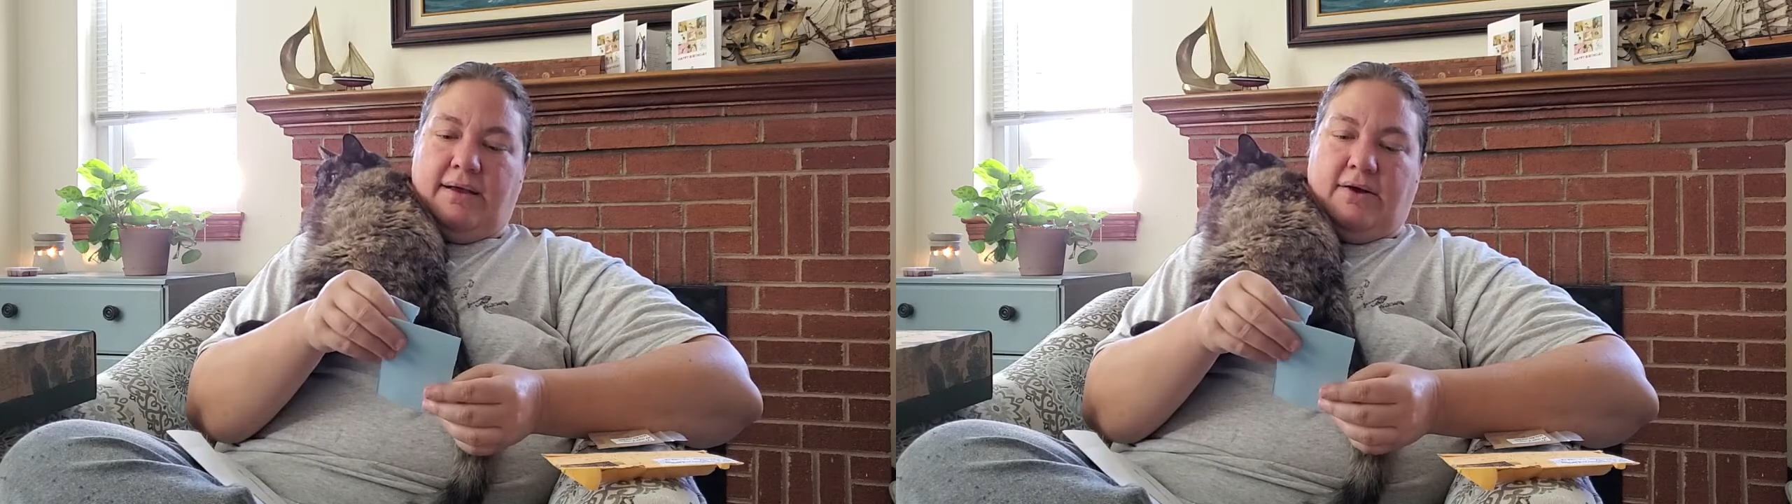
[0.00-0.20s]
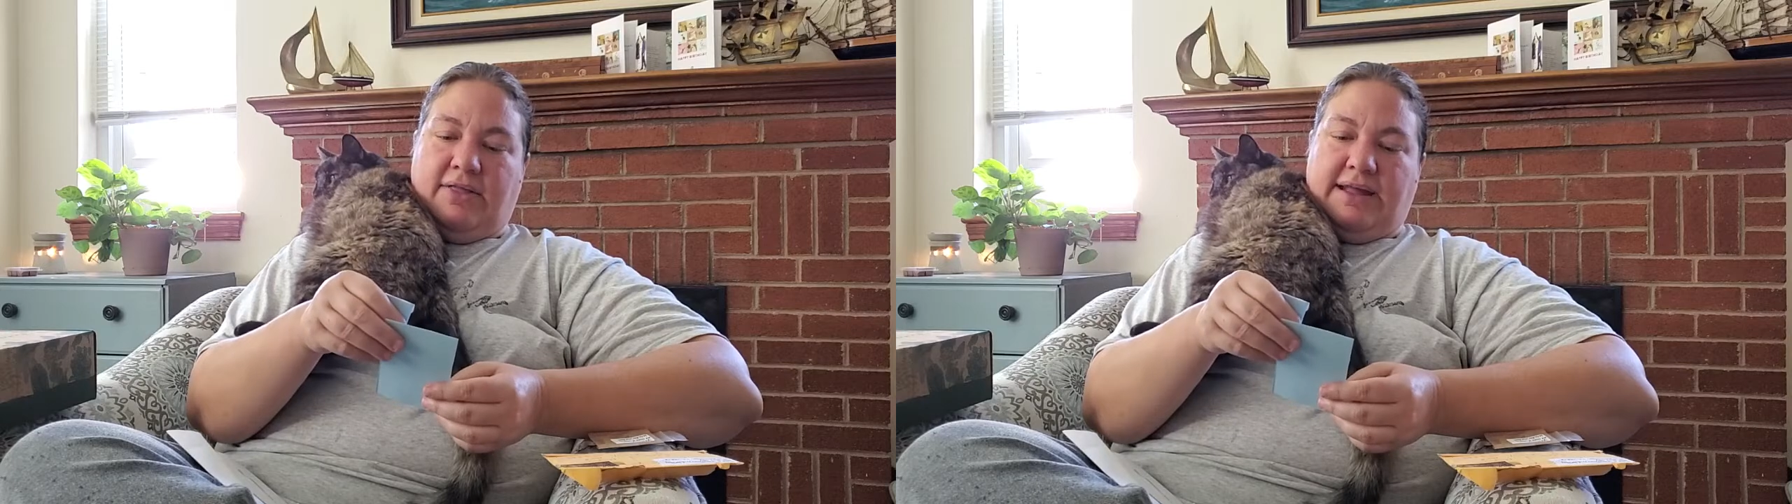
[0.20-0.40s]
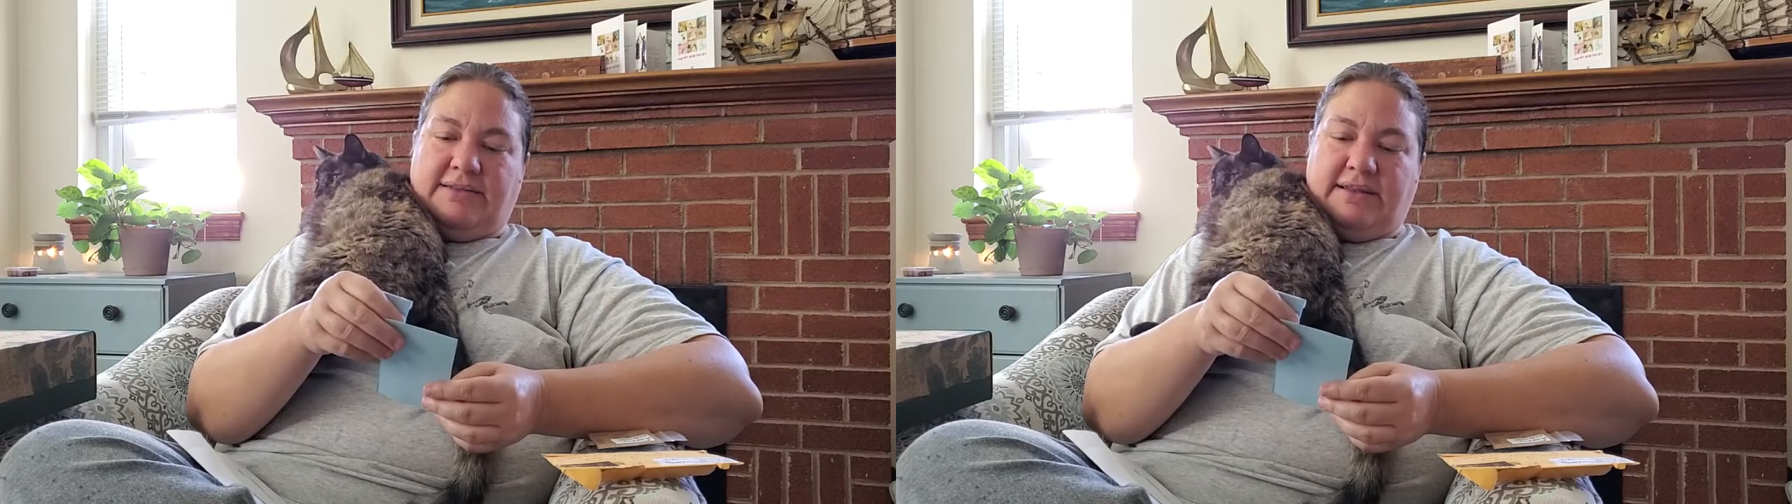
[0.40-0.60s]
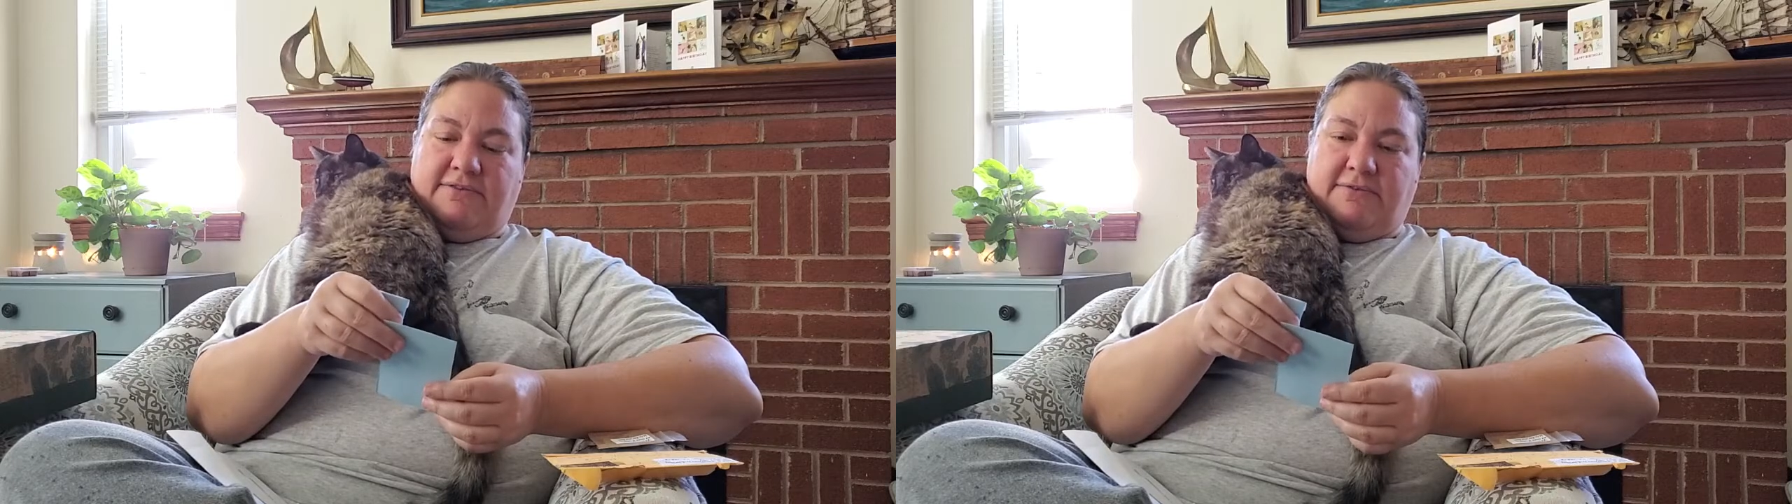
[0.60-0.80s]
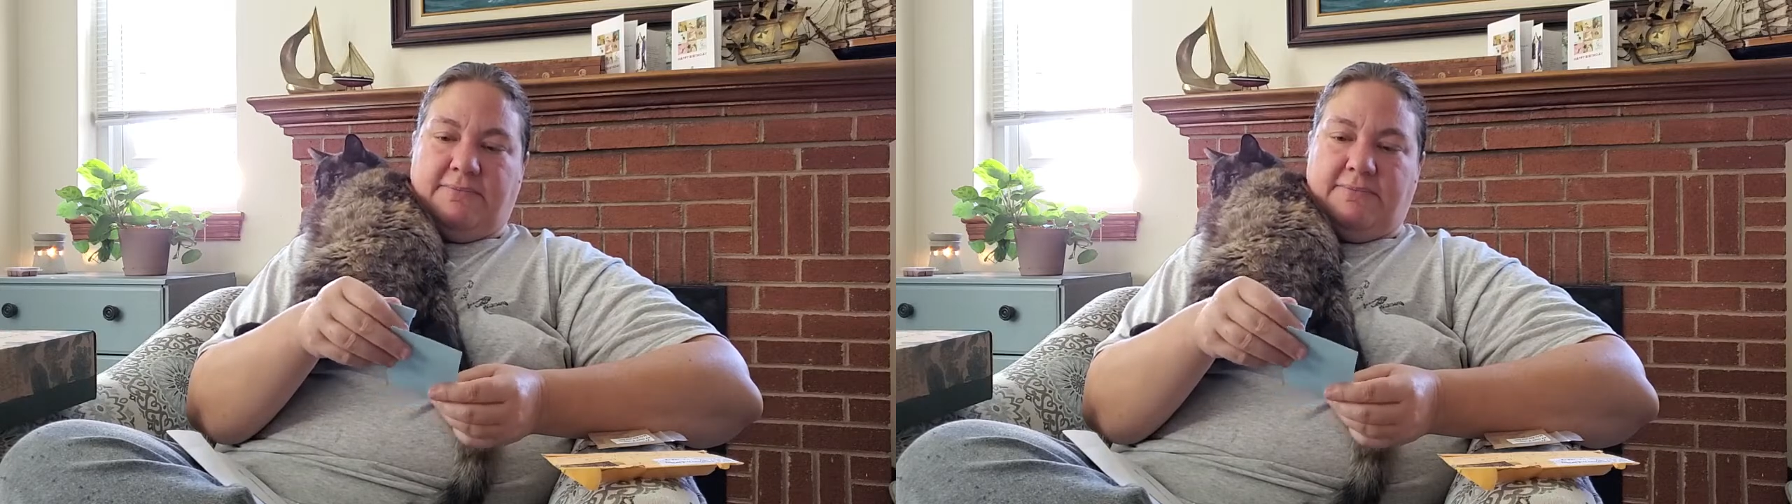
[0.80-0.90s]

all that stuff.